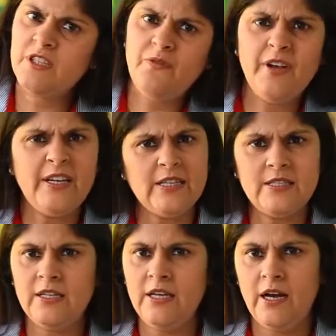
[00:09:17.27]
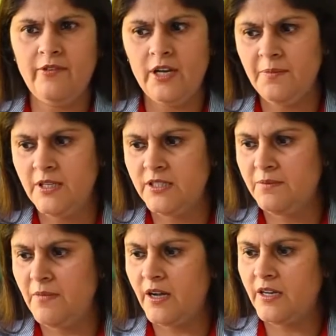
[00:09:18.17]
are very easily available in the
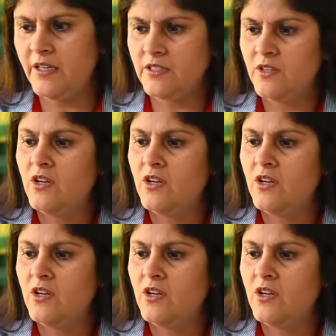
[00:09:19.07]
market,